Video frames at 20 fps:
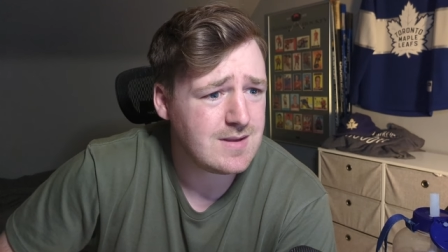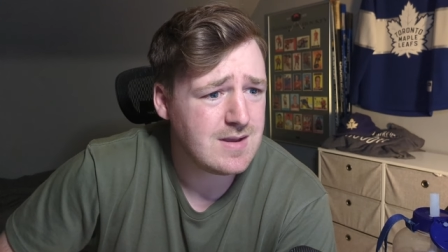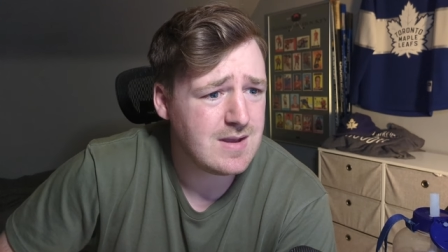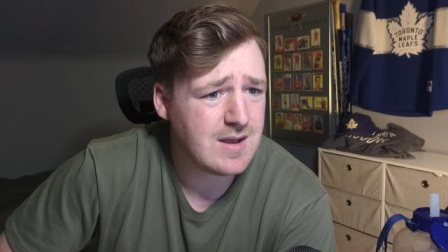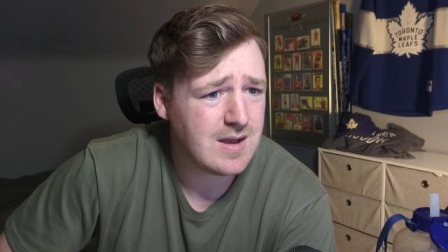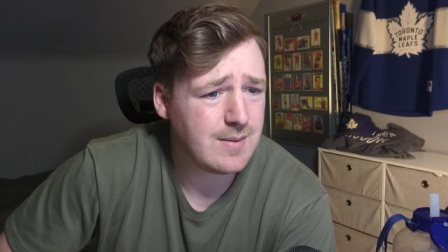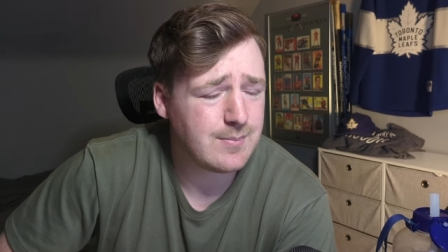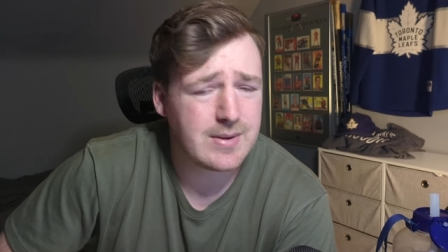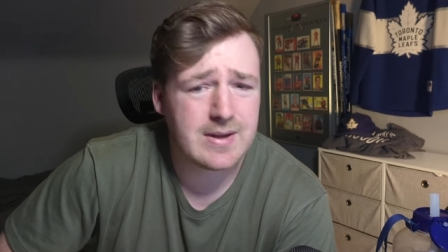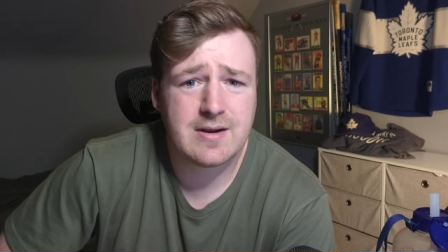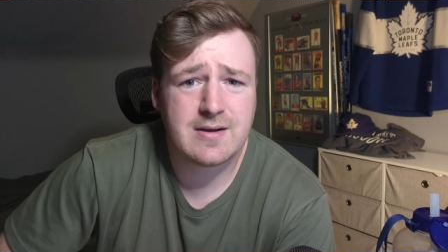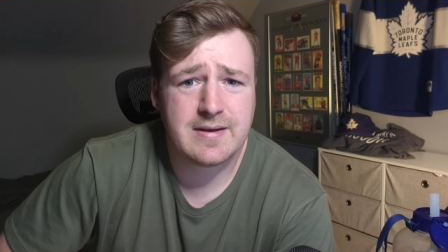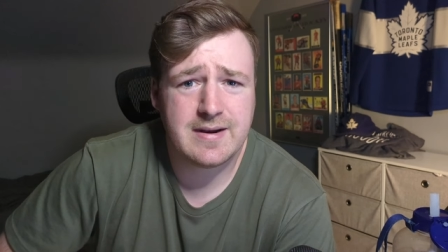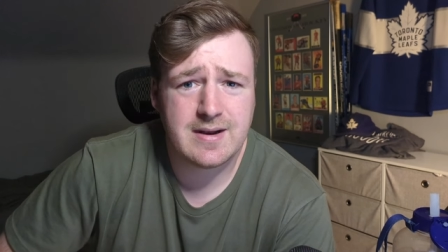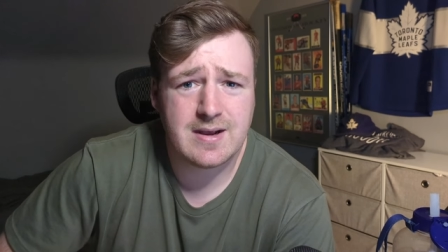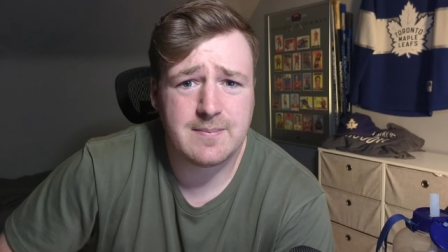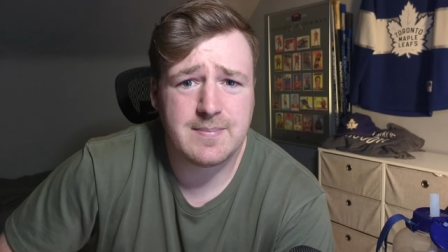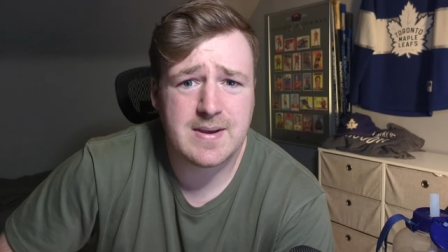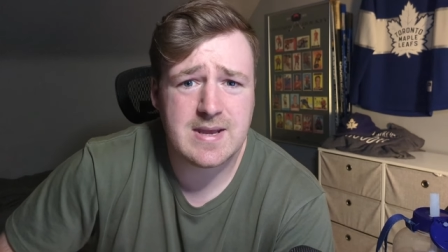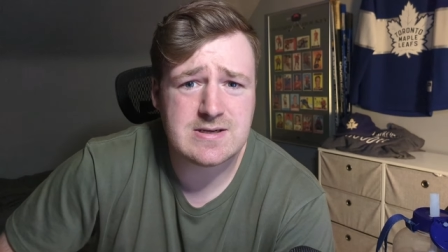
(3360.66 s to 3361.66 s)
I'm planning on
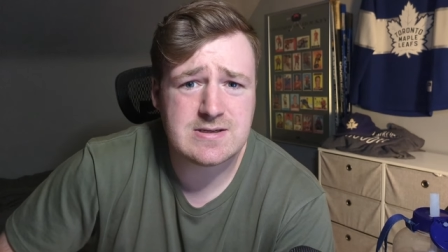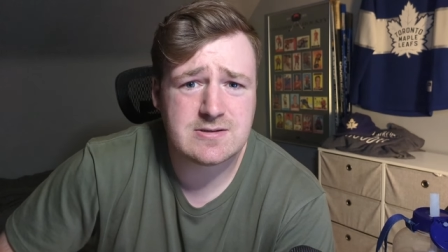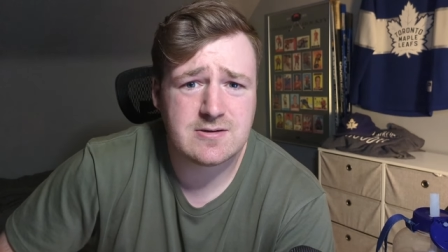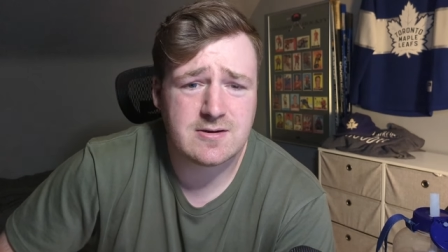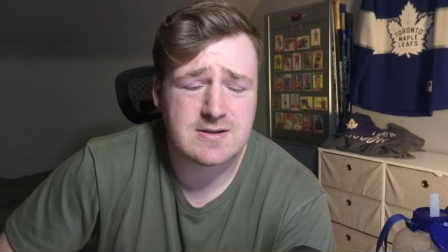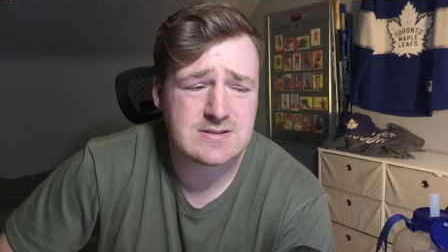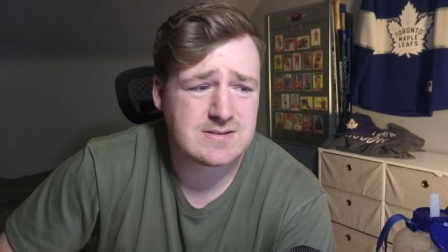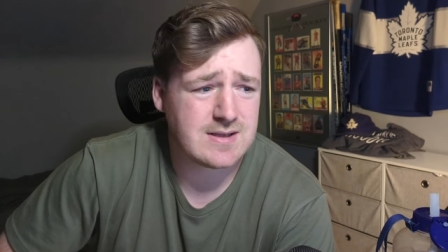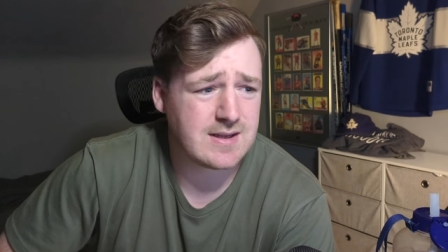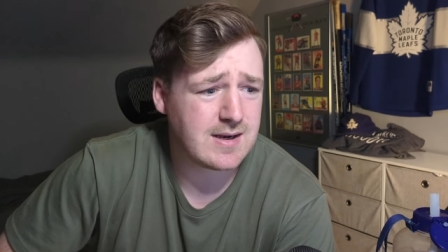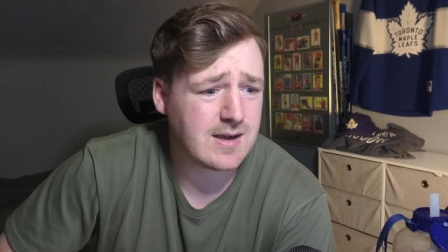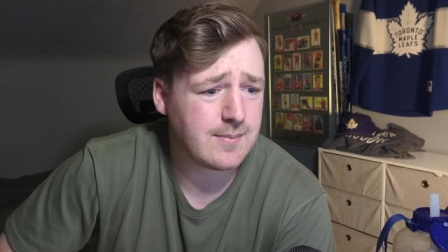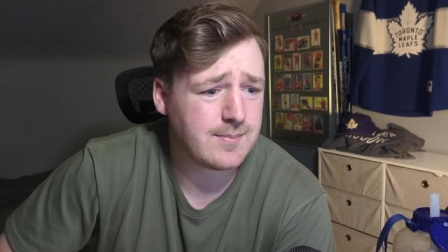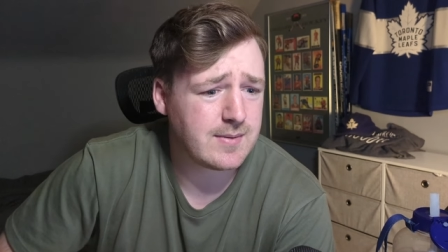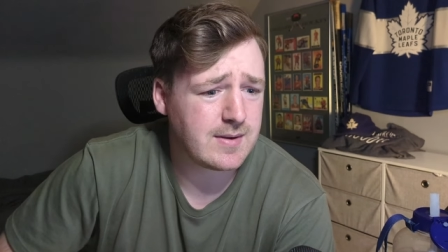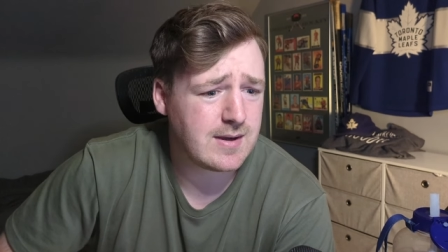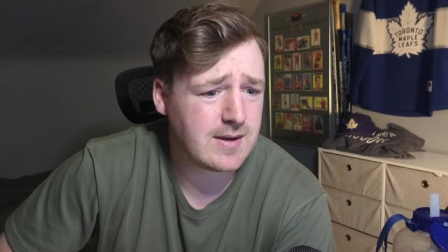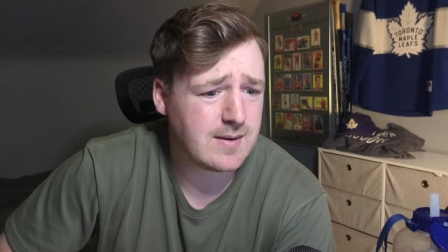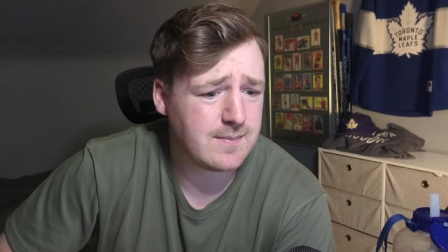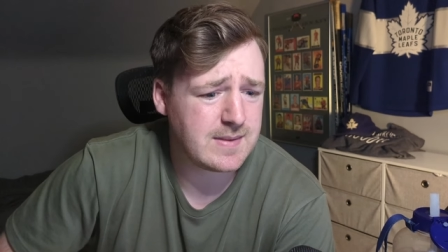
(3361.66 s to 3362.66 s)
getting a Patreon set
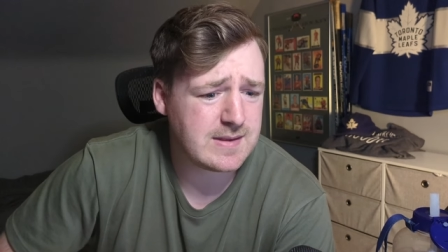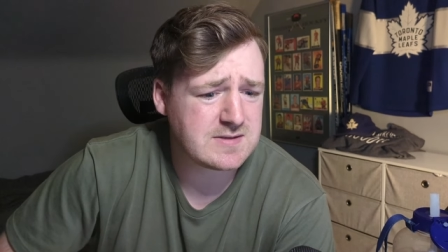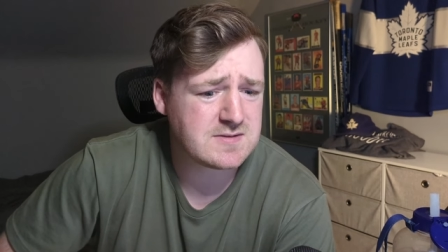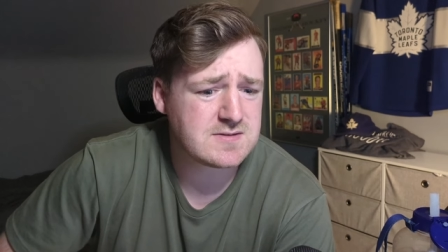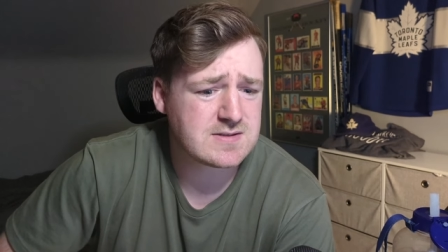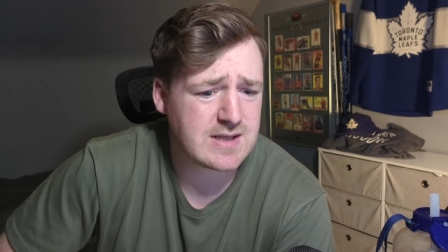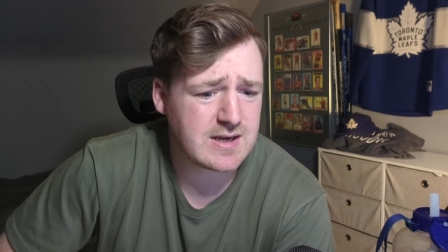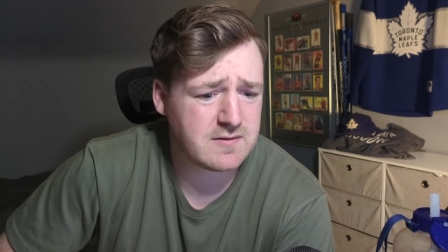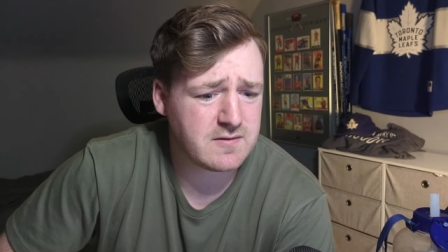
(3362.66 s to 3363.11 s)
up. This is kind of